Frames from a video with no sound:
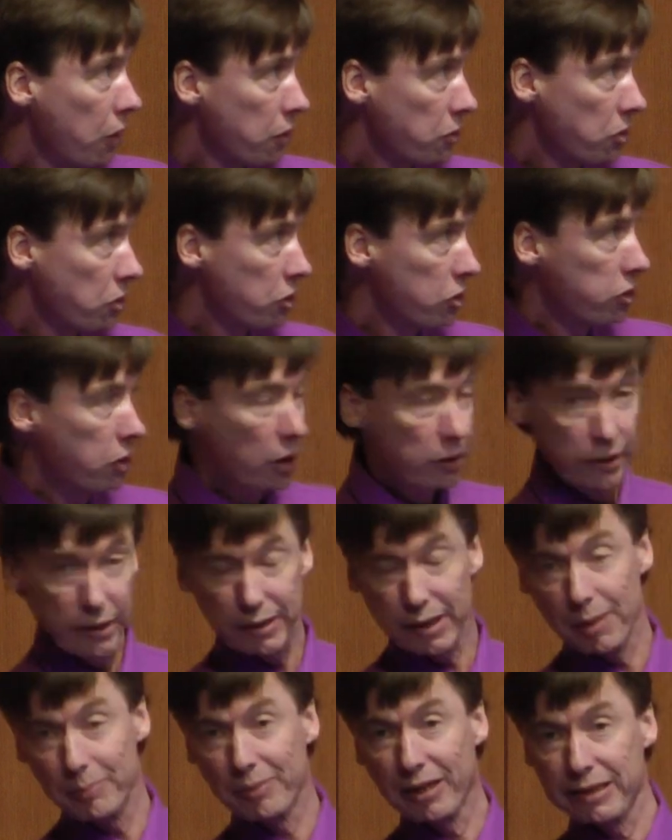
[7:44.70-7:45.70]
I was just
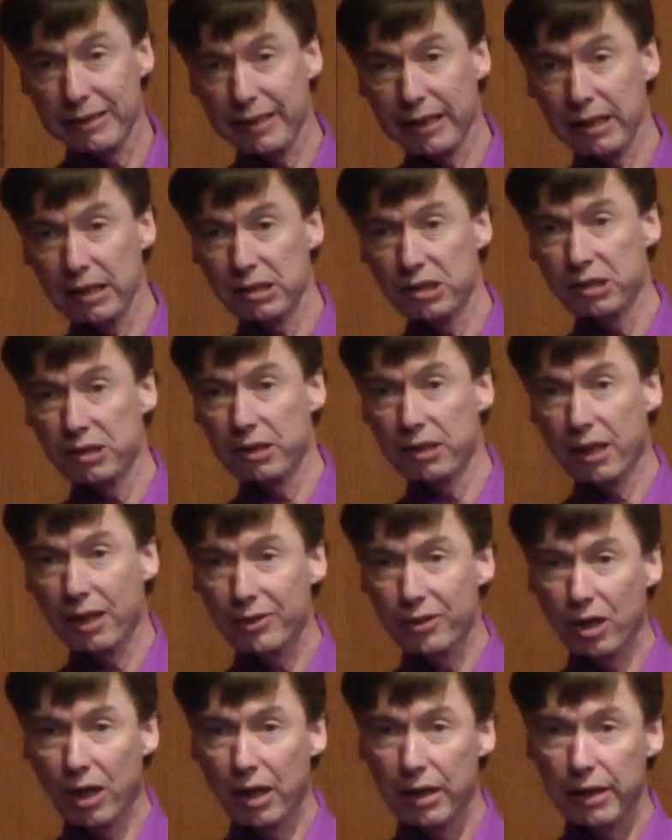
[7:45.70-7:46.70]
looking at my kids and
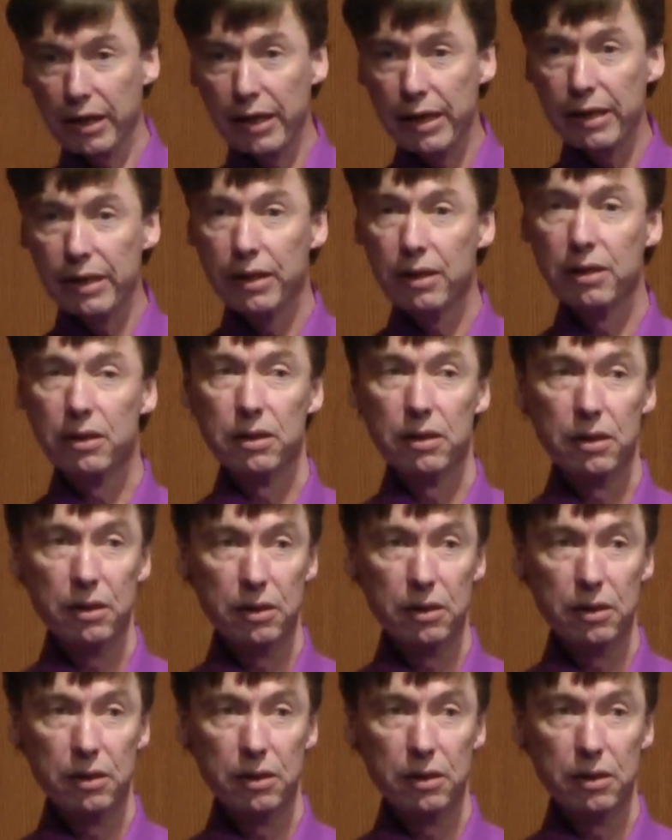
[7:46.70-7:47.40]
I thought, hey,